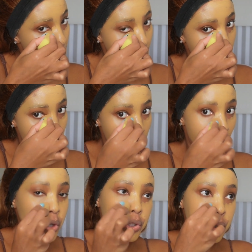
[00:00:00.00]

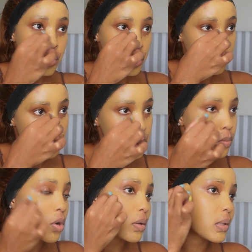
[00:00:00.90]
onto the description
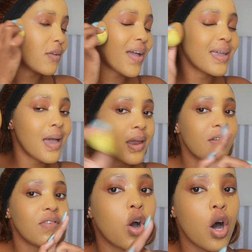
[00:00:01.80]
box if I can.
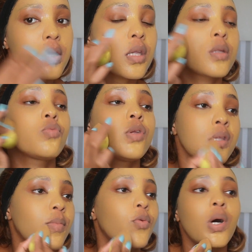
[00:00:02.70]
can't, it's
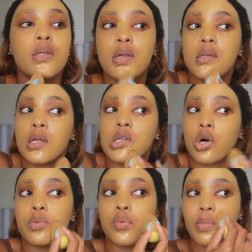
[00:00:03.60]
Wisdom and Wellness. It's
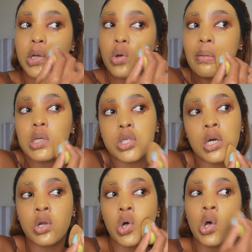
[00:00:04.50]
on Bumile Dwala's
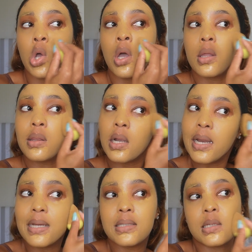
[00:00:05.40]
channel. The
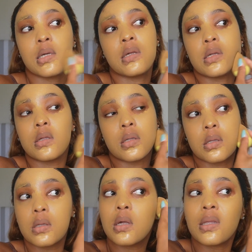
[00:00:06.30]
lady
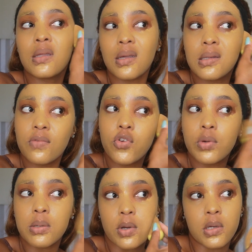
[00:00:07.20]
is, I think the interview
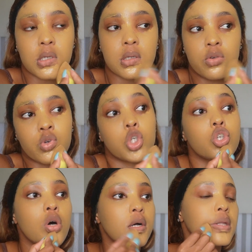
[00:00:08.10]
was
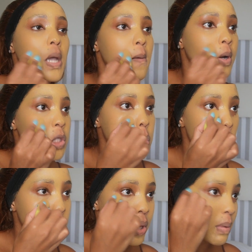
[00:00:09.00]
shot about
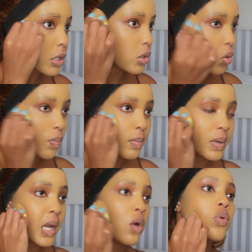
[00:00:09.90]
2-3 months ago, but
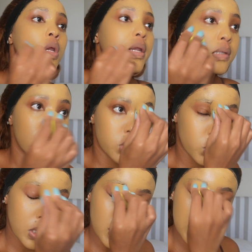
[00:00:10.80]
I only listened
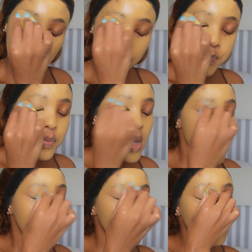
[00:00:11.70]
to it yesterday.
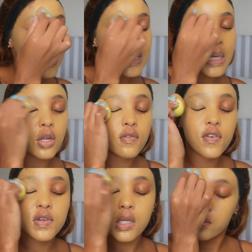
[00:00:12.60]
So the lady in her
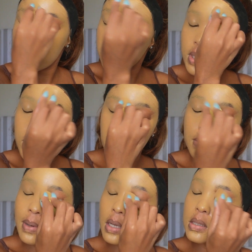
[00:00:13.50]
50s was going on
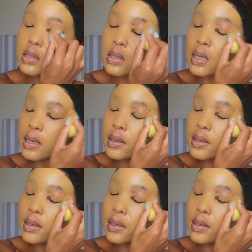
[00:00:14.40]
about